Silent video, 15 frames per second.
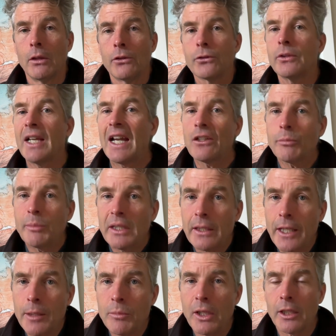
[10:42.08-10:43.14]
So it has to be
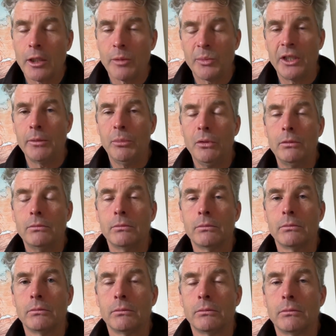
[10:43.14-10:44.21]
led by the people.
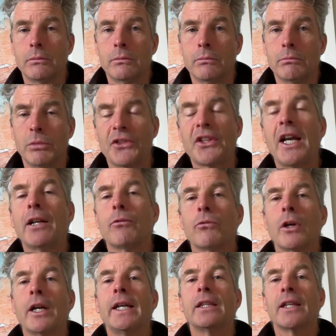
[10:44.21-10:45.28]
But that
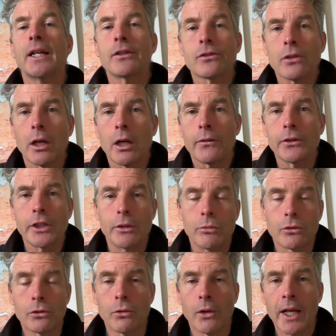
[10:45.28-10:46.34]
right, that sovereignty
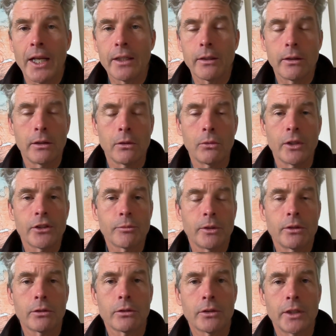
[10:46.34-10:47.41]
was granted in the
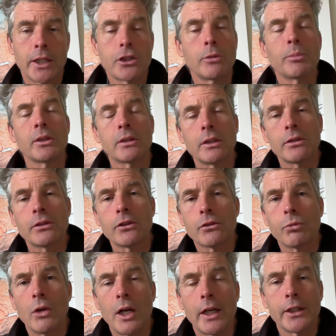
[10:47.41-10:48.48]
Westminster Statute. But this is
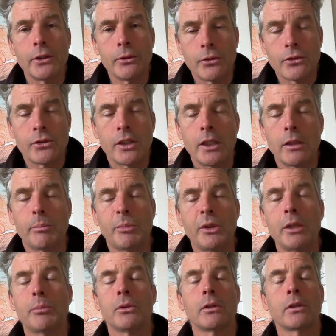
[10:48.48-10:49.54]
why you see
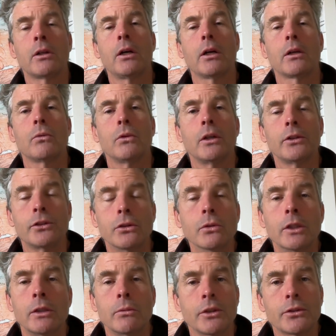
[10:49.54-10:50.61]
people in Ottawa
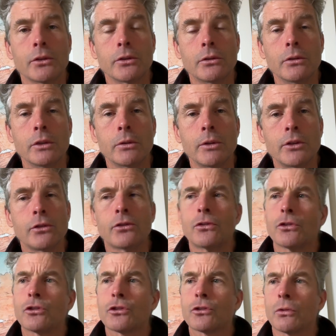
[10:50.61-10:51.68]
doing what they're doing, which is
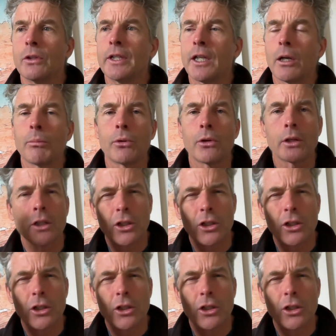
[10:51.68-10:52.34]
destroying Alberta.